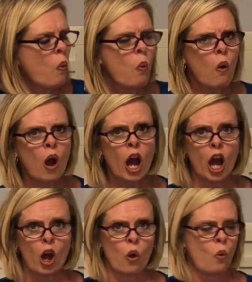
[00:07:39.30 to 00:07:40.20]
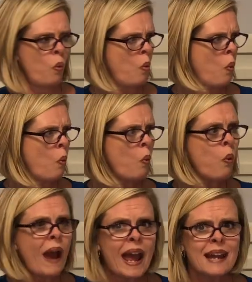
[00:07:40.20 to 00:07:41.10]
Whoa!
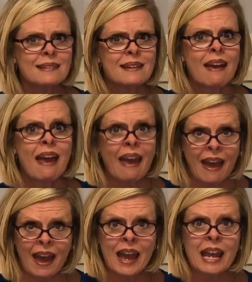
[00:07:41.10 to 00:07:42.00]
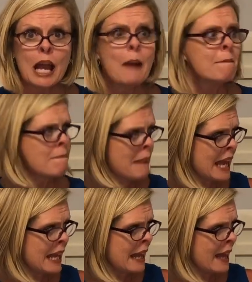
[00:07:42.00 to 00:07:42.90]
Wait a
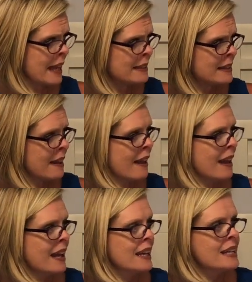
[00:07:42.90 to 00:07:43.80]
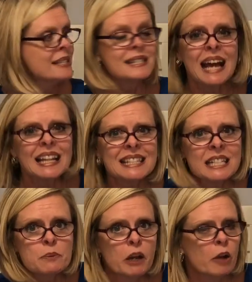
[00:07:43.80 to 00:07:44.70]
minute! Science
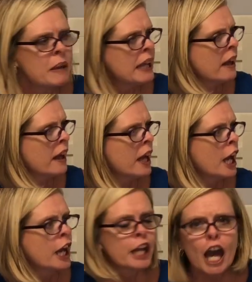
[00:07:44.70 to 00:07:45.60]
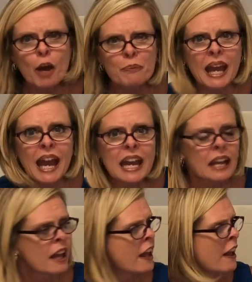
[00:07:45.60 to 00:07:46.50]
experiment,
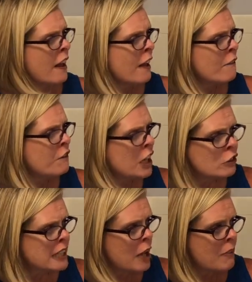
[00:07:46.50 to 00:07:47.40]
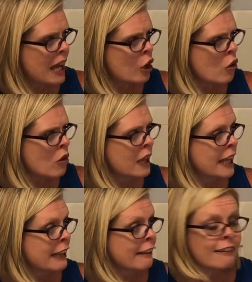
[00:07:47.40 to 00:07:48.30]
cupcake, field day medal,
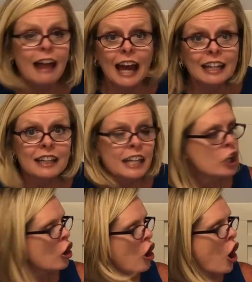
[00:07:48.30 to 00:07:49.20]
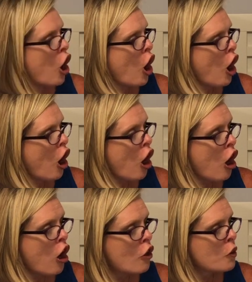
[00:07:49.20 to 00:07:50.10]
line leader,
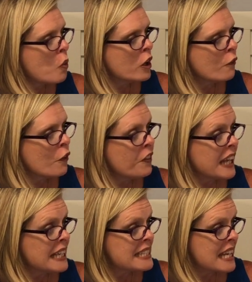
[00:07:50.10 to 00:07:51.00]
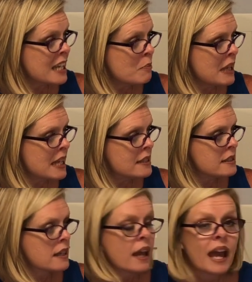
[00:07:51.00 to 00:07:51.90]
all the wonderful things he had
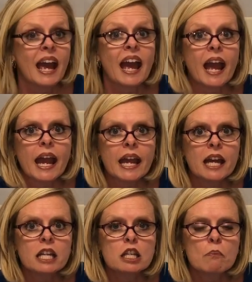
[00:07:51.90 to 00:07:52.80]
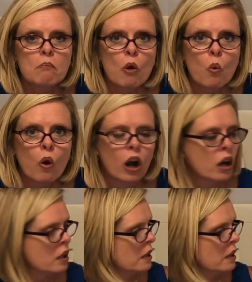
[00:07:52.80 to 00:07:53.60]
missed, and more.